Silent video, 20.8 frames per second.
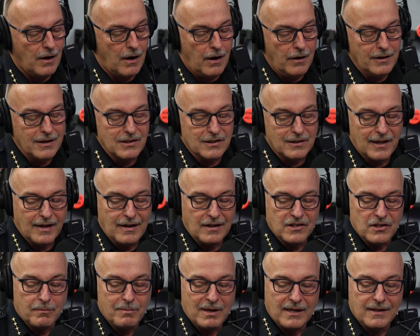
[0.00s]
All these
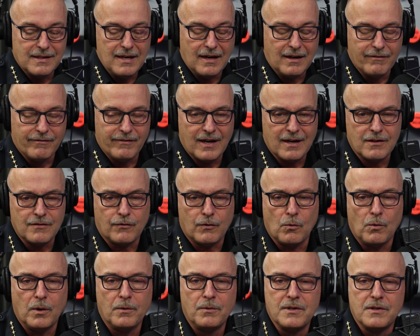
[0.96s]
ladies are being taken advantage
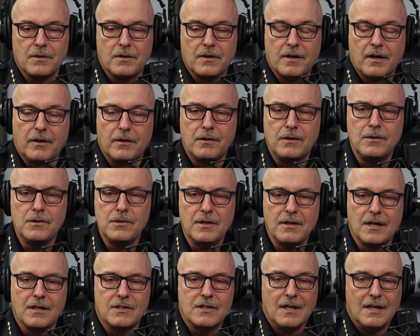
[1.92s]
for one reason or another.
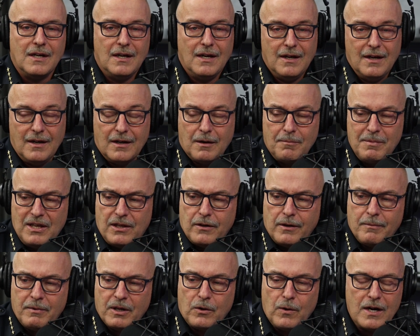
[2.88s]
Usually it could be
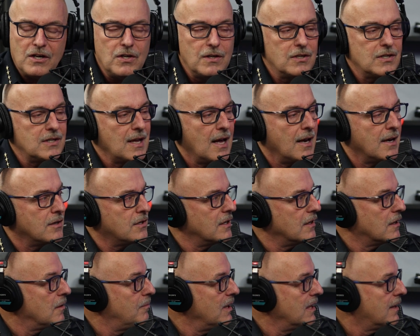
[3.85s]
their immigration status.
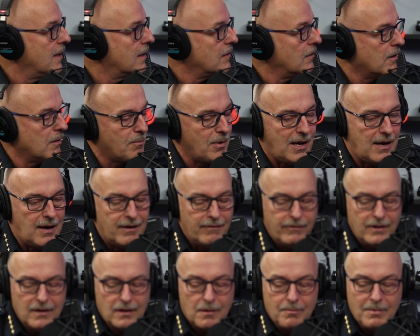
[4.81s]
It could be that they're in
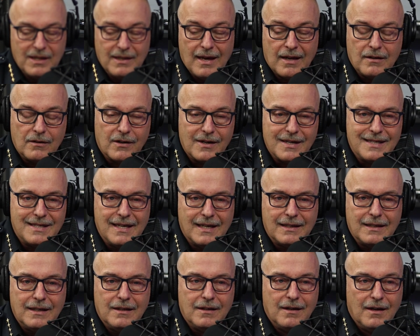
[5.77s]
poverty. It could be that they're
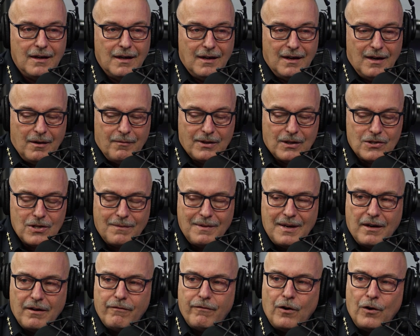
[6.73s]
addicted. But there's some
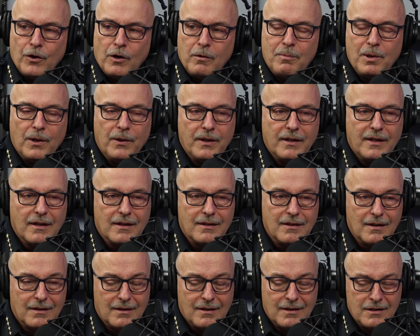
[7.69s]
kind of vulnerability
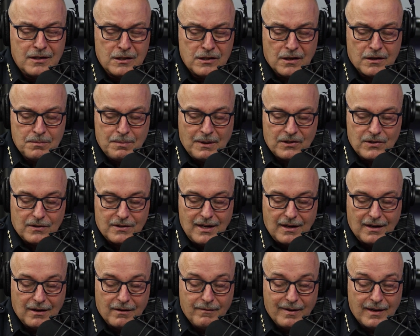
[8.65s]
that these suspects are
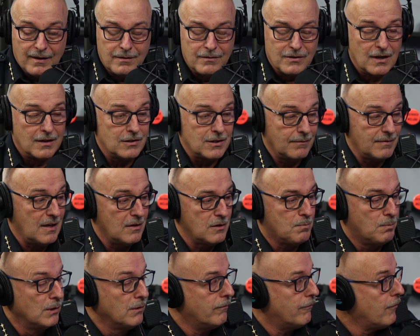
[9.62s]
taking advantage, and
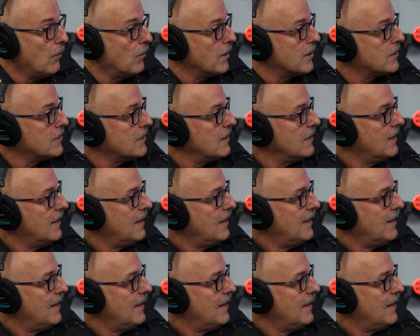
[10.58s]
sometimes brute force.